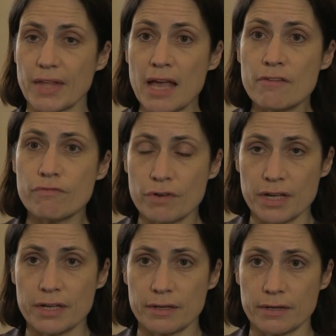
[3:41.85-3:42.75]

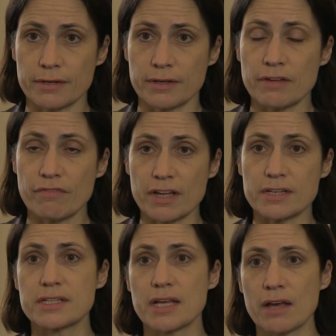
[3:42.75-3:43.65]
every
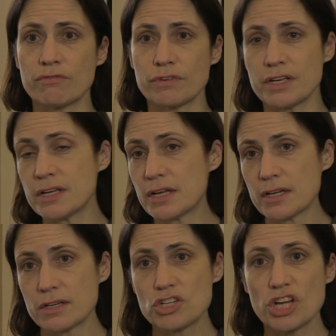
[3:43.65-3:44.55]
event, every
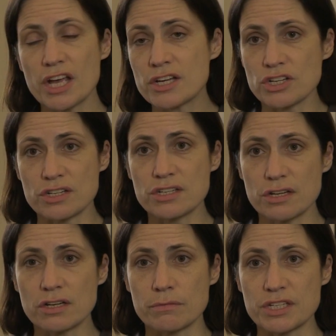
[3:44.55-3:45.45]
change in
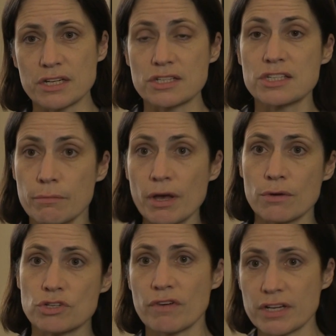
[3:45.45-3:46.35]
circumstances
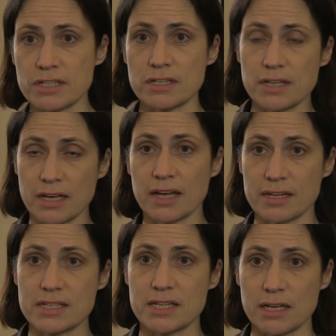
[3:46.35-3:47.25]
somehow directed
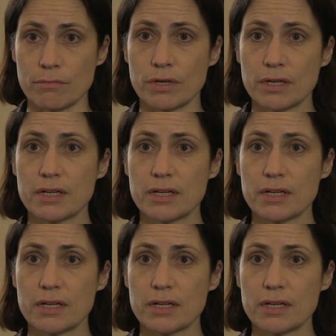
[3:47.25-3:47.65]
against him.